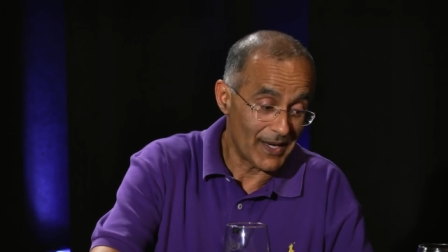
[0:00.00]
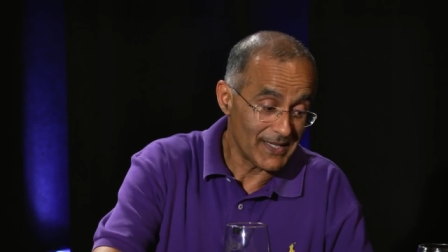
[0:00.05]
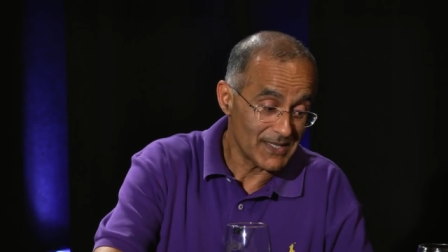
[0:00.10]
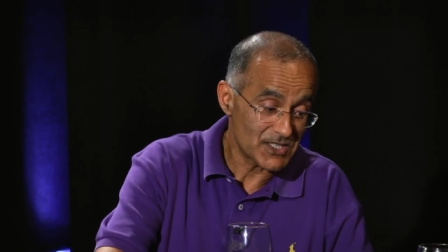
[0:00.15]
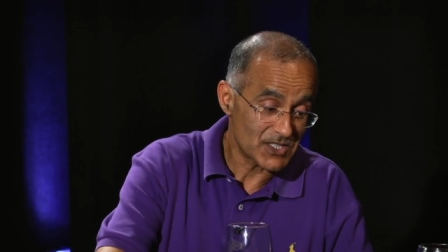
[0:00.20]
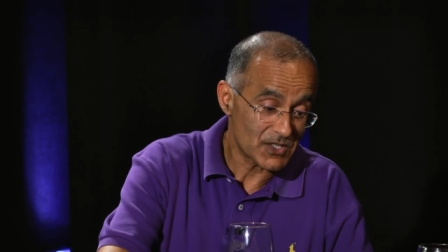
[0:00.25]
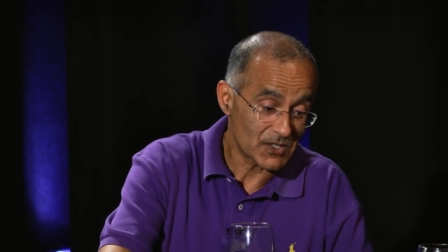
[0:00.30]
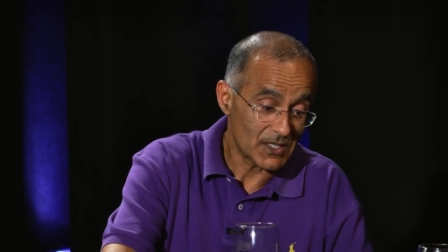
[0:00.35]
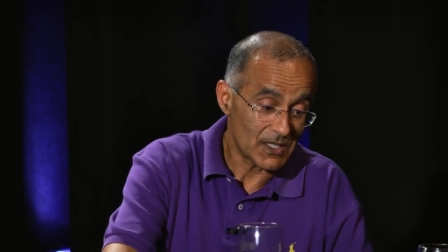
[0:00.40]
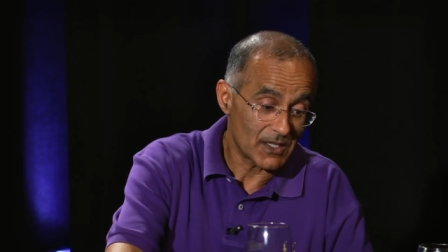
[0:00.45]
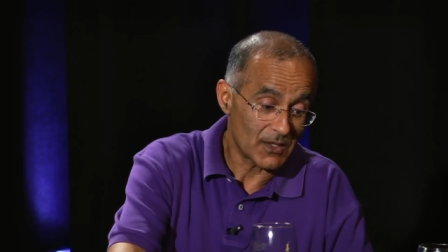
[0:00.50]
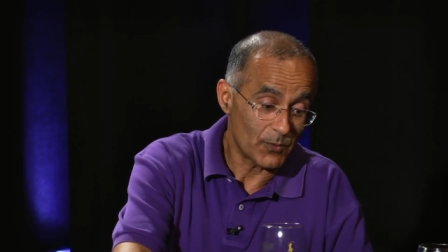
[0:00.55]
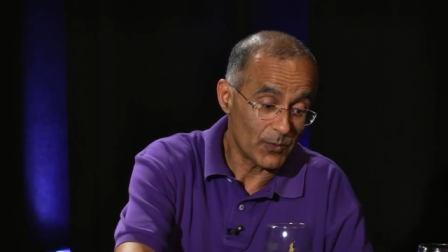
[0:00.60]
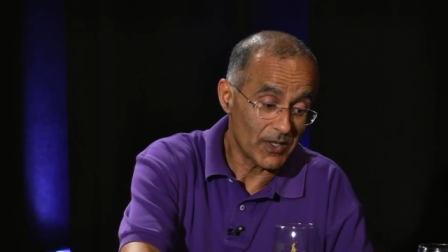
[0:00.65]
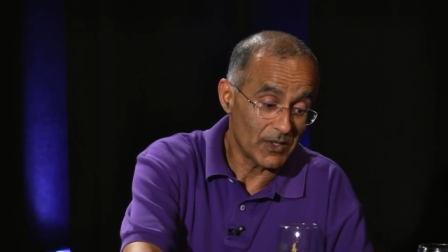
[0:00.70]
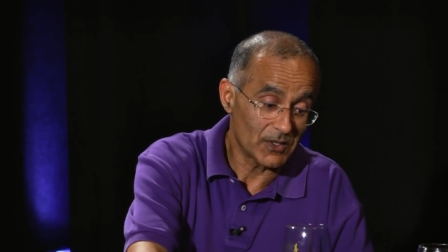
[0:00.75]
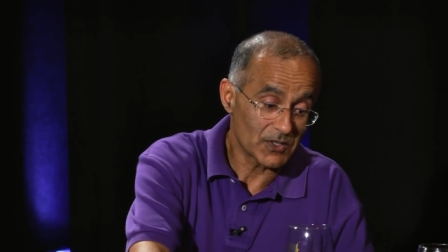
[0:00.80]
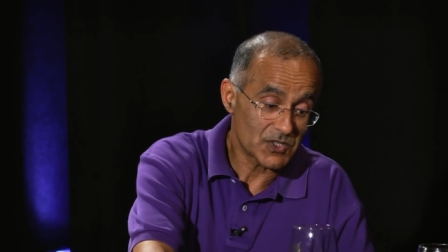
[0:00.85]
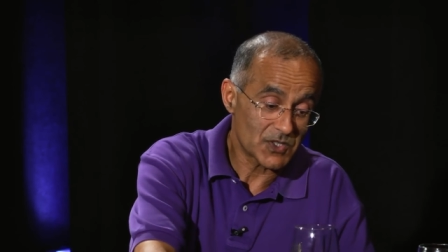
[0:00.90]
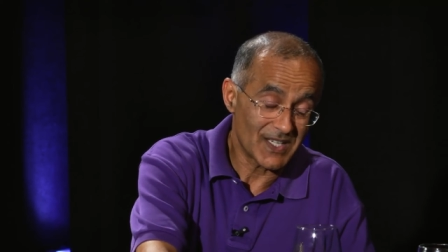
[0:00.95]
whites. Uh,
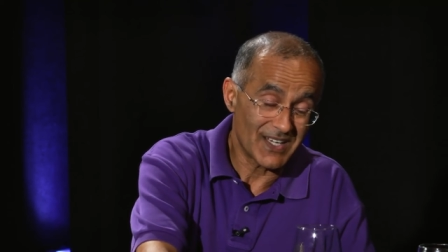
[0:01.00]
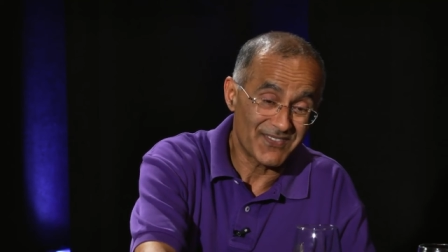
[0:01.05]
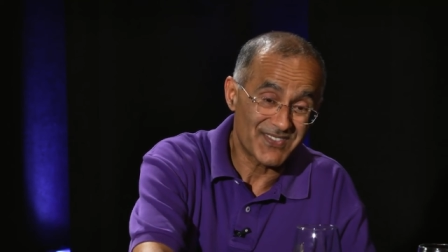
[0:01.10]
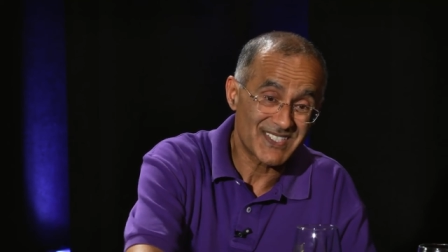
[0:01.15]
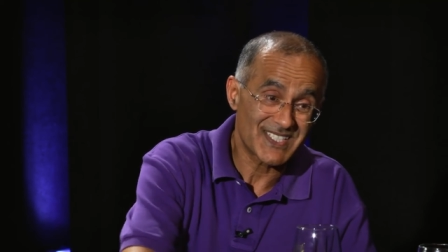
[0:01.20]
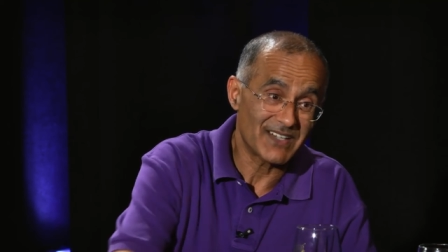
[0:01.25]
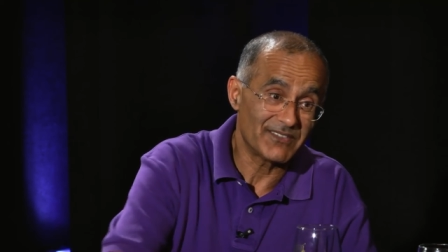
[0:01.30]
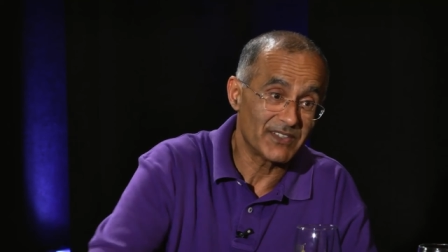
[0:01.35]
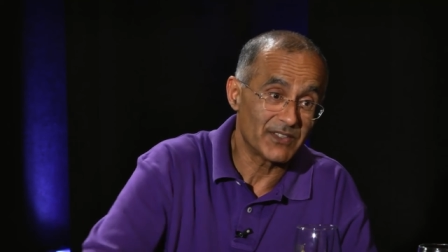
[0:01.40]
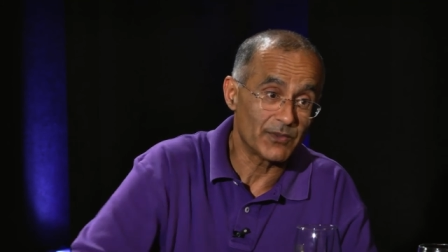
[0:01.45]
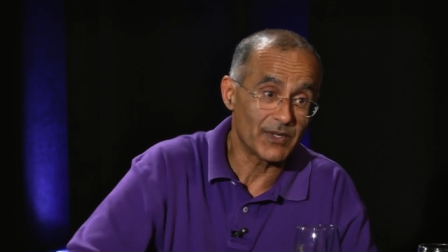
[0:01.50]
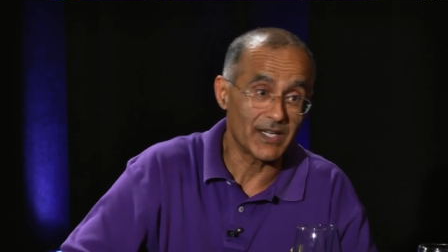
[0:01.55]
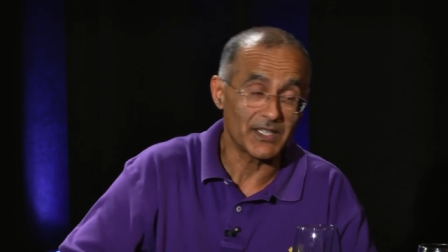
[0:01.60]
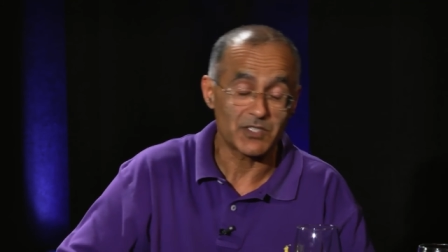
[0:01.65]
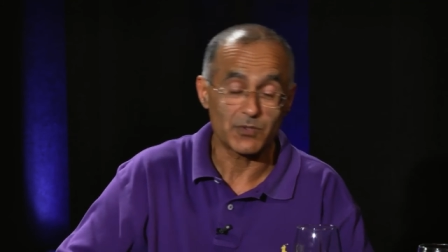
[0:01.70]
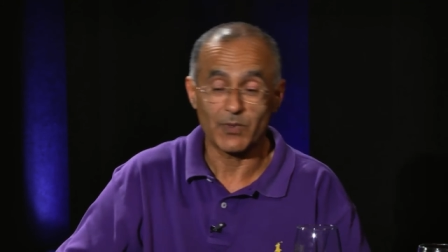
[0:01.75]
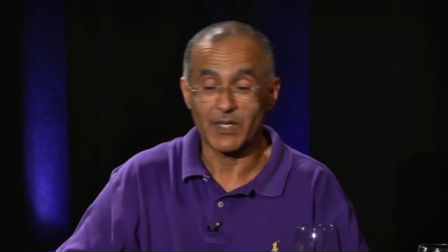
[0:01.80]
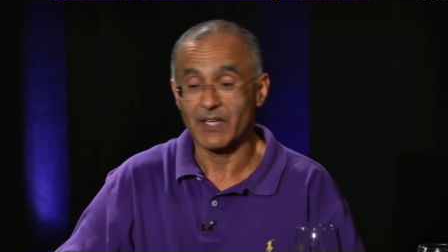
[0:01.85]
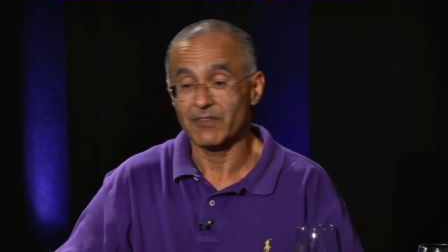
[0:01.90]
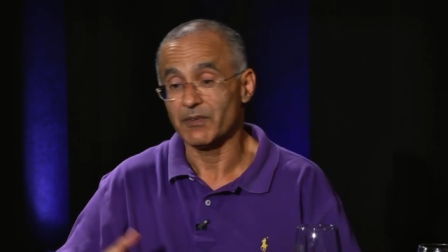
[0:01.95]
we also have seven
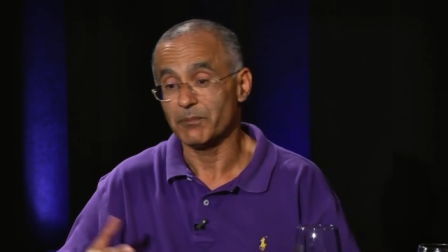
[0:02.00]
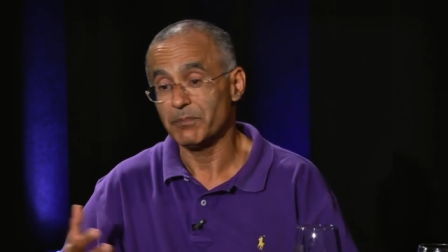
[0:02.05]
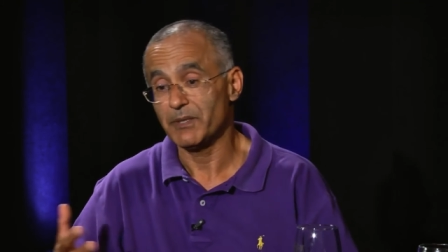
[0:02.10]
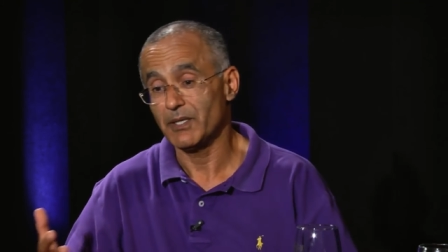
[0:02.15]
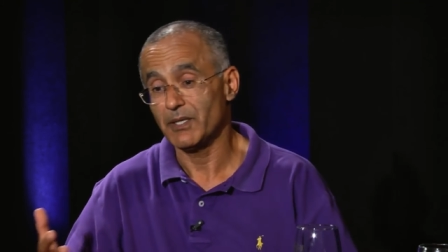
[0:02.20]
reds. We have a